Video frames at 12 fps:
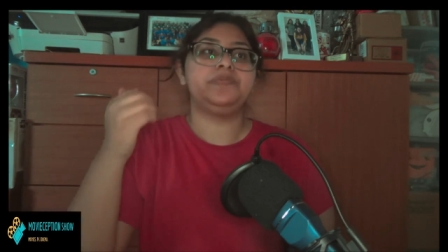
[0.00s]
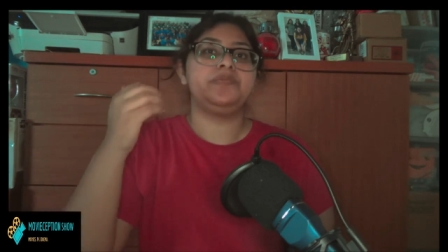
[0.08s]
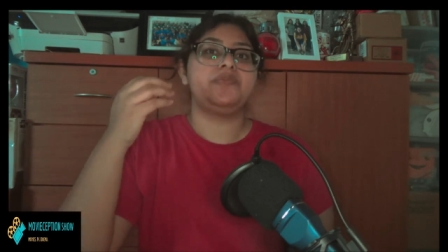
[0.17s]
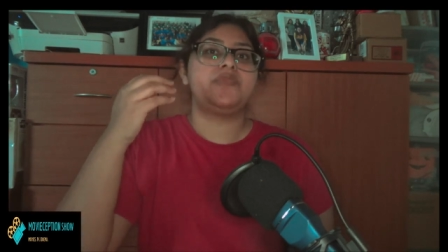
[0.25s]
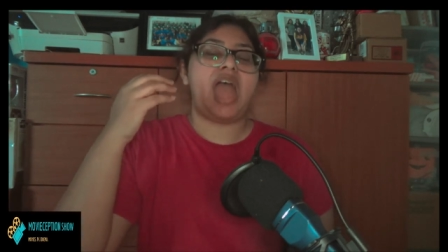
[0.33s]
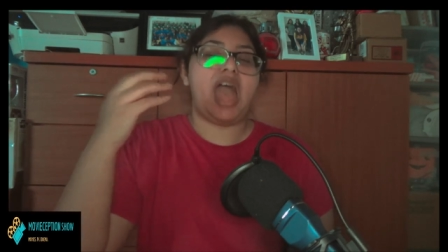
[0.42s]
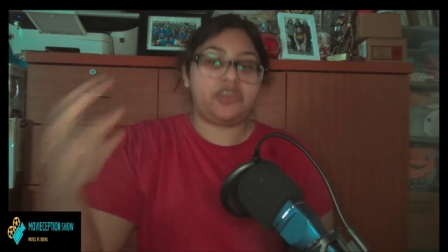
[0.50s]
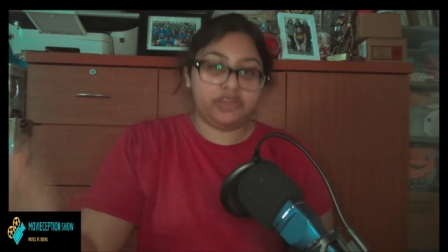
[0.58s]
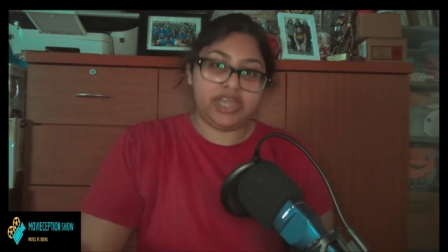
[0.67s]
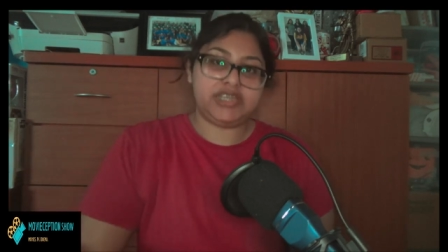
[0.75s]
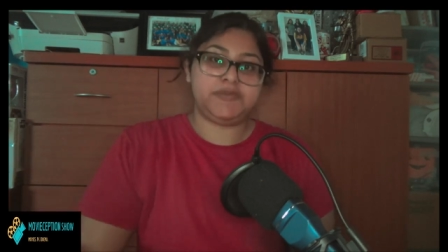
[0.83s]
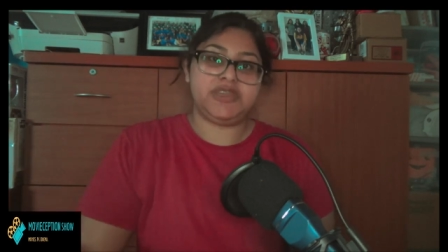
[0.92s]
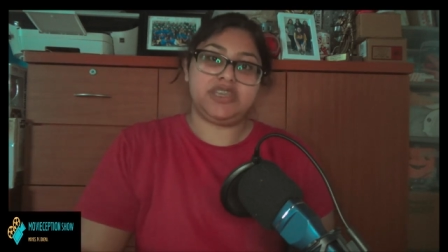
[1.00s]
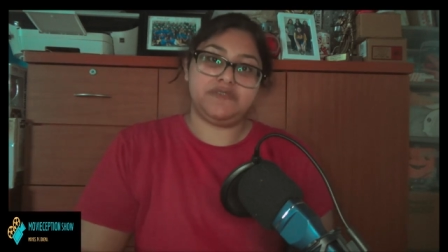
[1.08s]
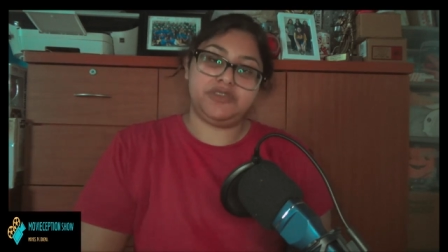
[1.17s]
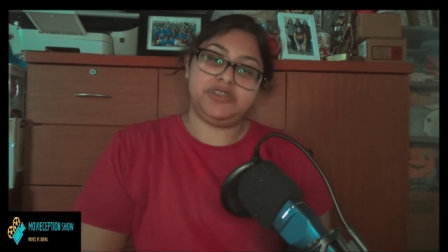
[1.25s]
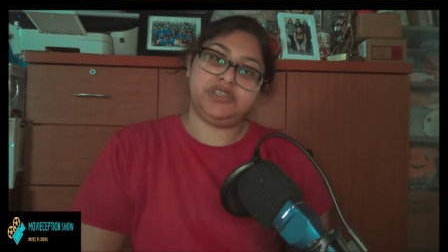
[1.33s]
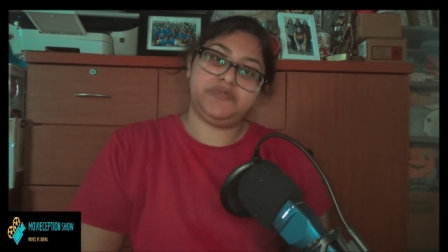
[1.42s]
accolades being given
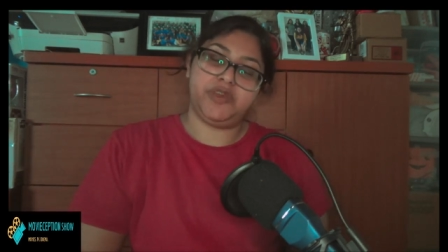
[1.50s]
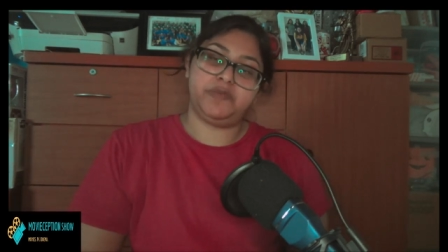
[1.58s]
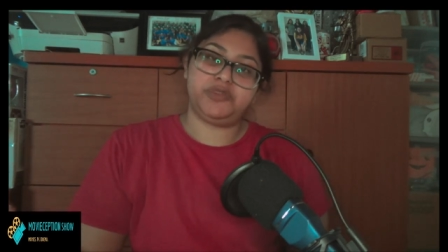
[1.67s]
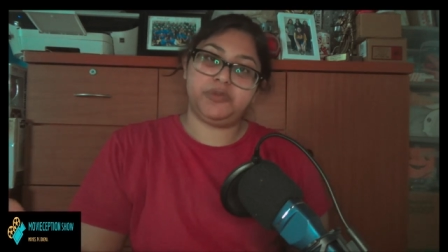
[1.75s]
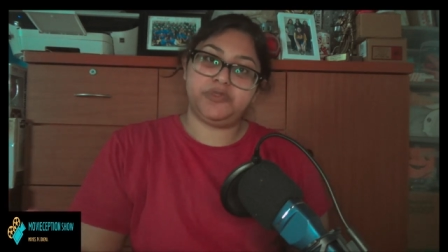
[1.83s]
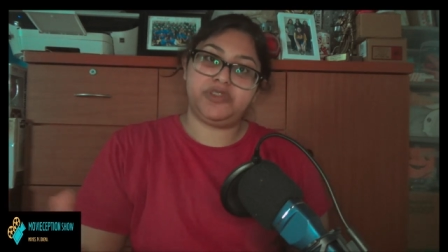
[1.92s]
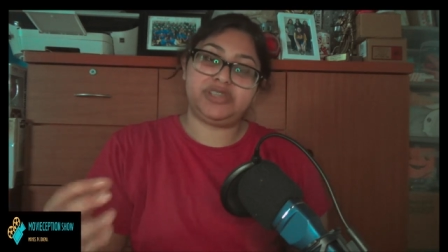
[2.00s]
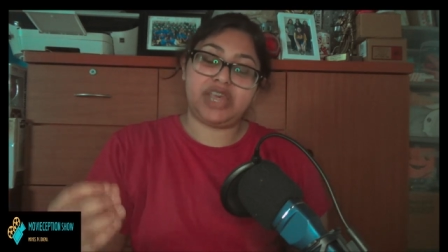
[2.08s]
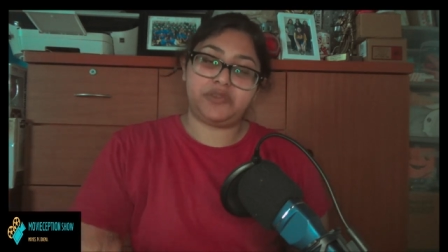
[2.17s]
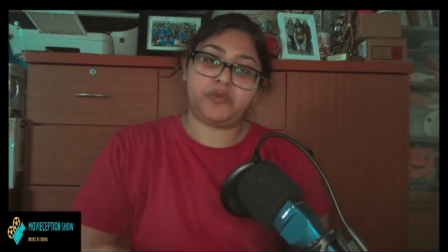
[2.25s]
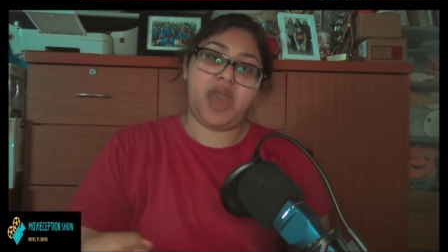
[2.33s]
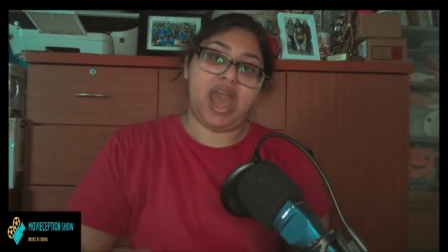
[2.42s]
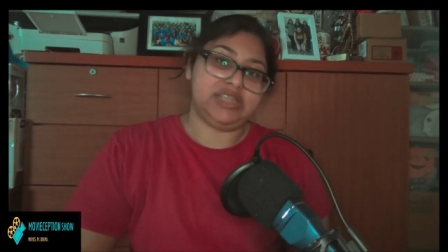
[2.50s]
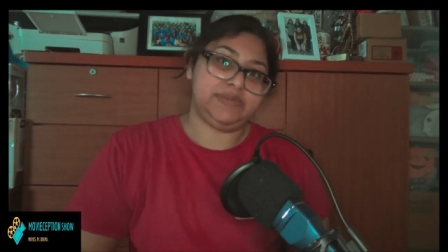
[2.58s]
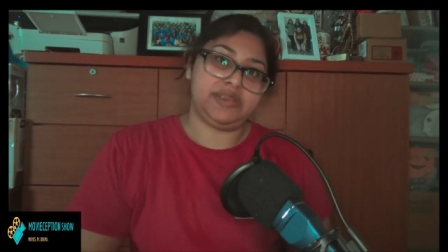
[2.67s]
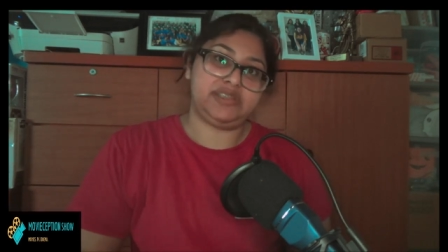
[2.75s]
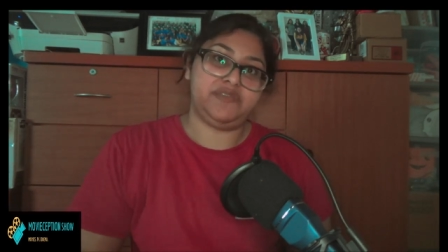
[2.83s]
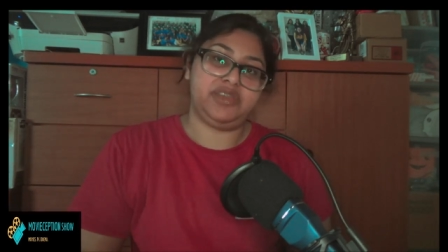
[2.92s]
to this film in terms of the technical
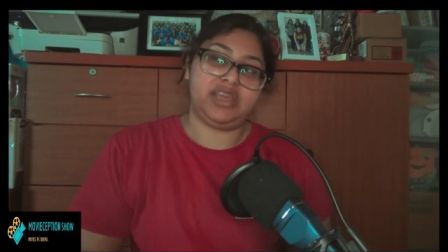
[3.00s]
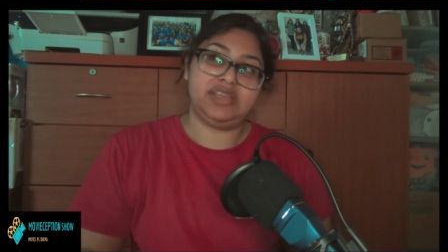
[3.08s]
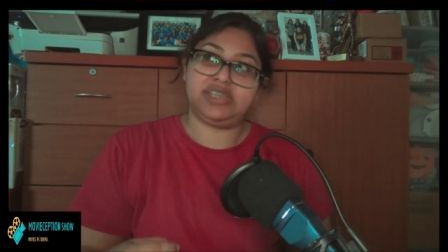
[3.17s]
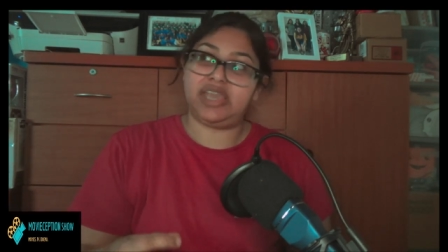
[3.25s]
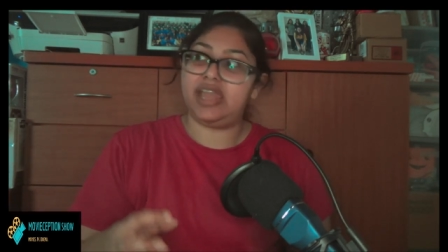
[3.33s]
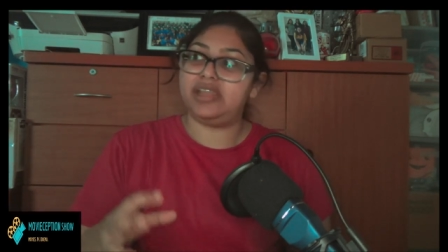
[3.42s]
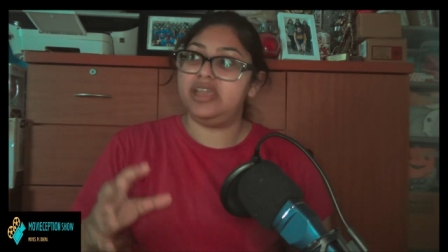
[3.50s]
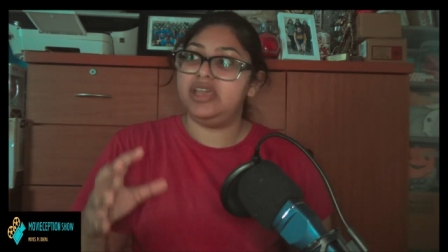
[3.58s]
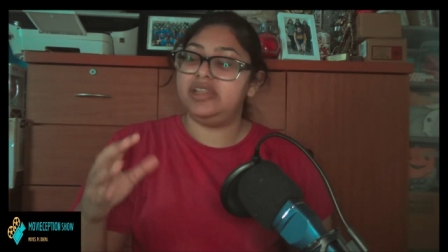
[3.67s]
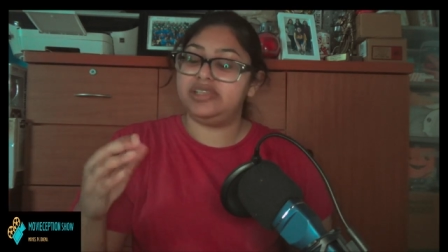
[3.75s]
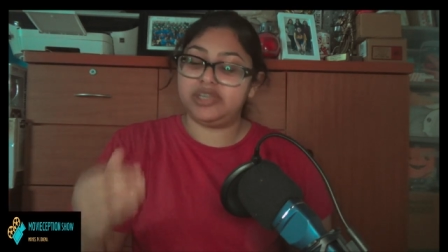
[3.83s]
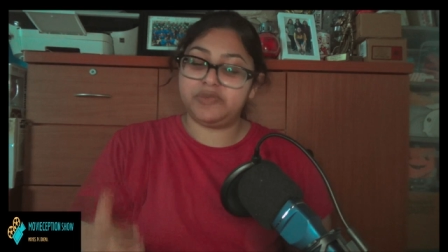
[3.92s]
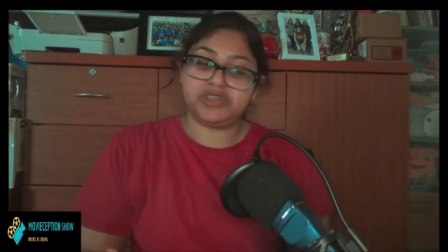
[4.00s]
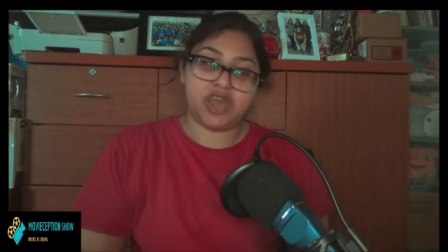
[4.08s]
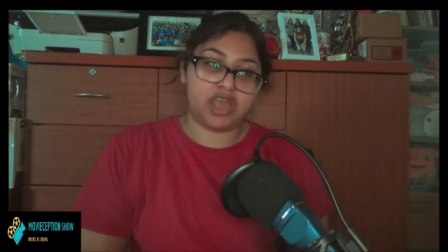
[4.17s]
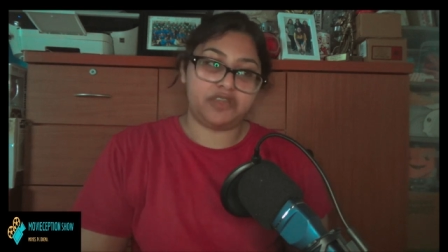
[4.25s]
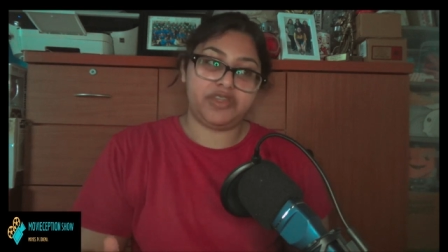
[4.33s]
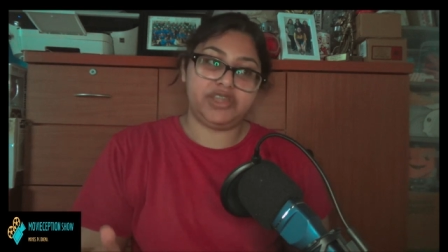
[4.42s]
aspects of it, because again, the
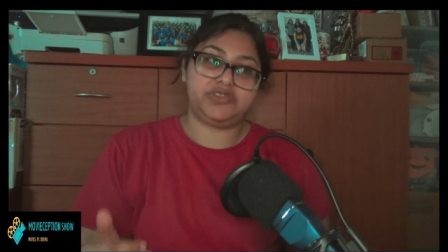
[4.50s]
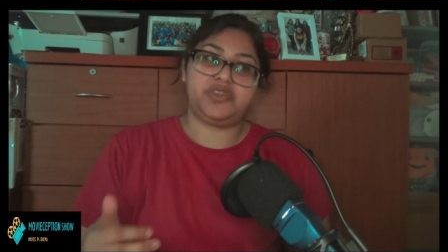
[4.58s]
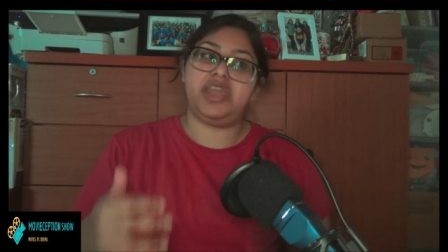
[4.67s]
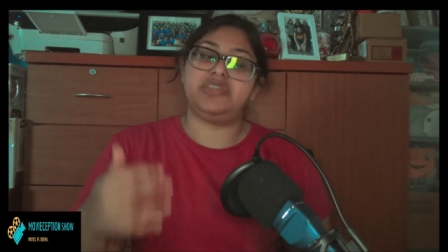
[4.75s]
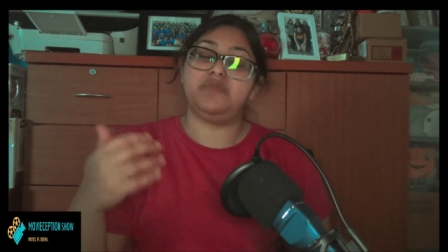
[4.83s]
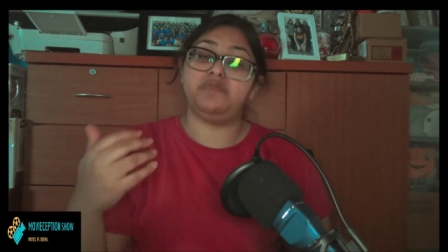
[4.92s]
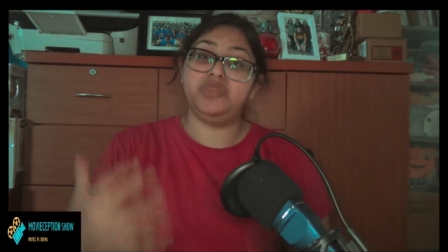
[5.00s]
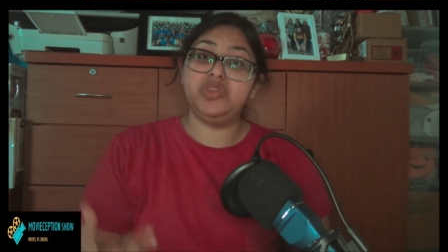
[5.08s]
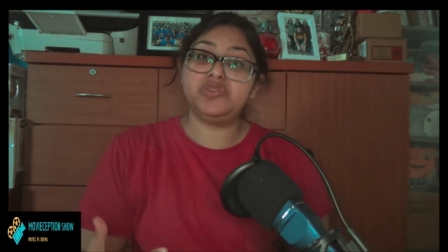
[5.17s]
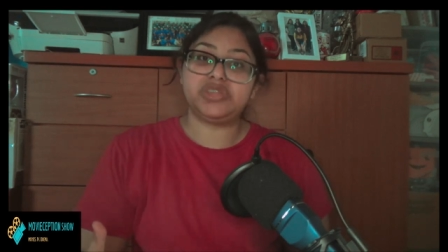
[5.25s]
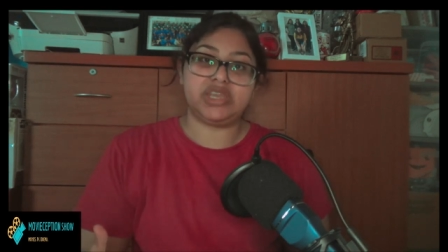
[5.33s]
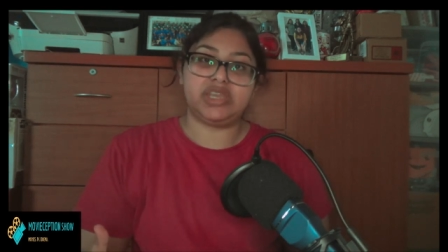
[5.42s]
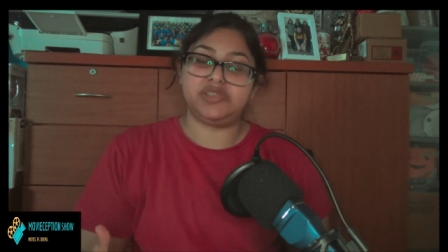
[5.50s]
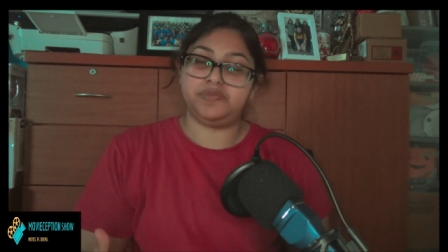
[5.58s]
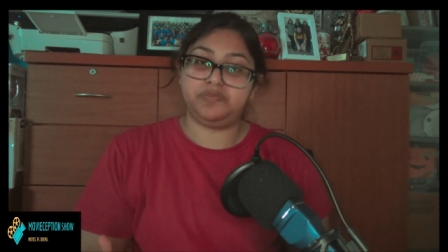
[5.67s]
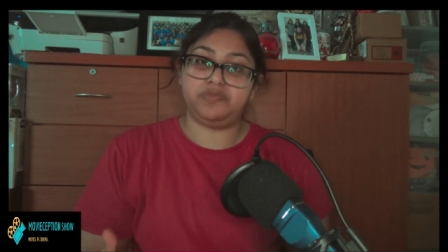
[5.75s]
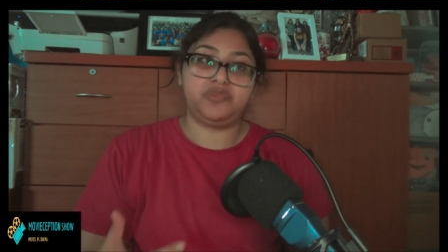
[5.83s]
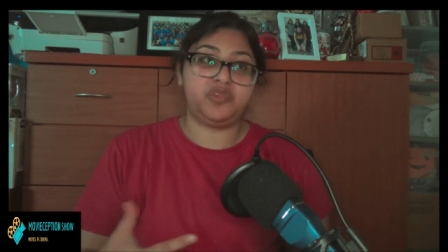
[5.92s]
cinematography is great, the music is
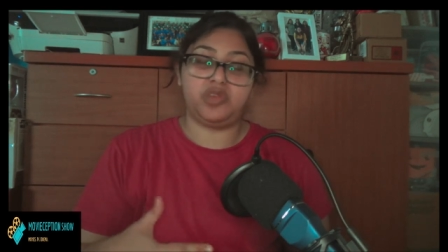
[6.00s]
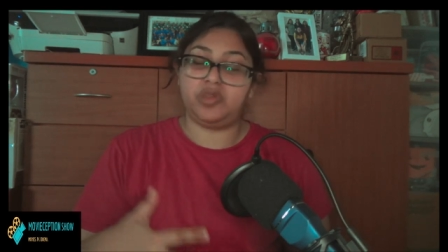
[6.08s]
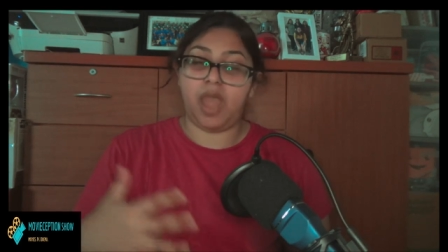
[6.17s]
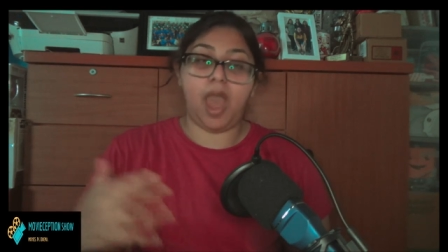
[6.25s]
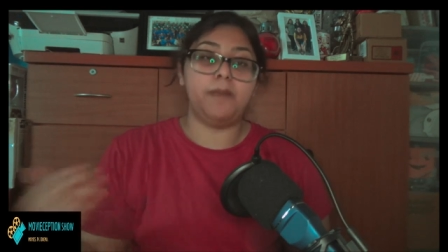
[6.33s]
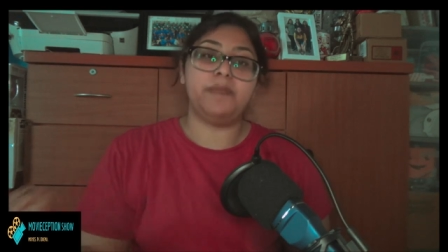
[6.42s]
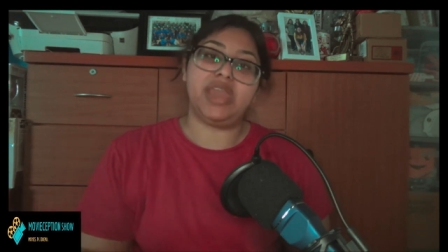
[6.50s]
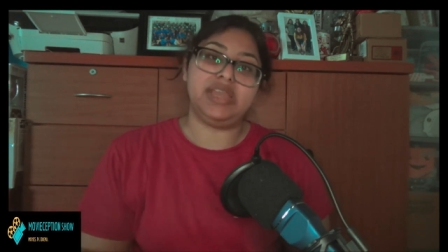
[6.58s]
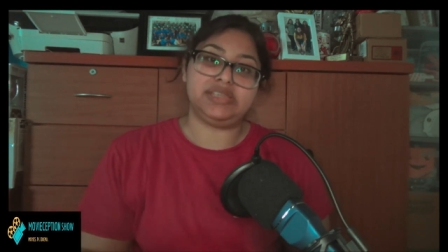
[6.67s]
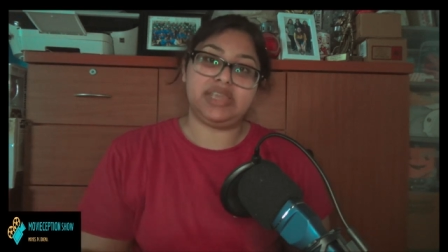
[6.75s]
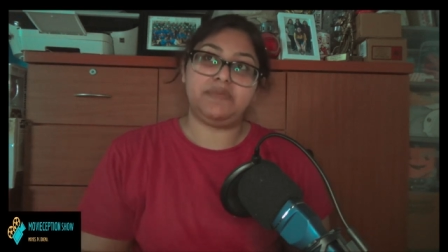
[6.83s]
amazing.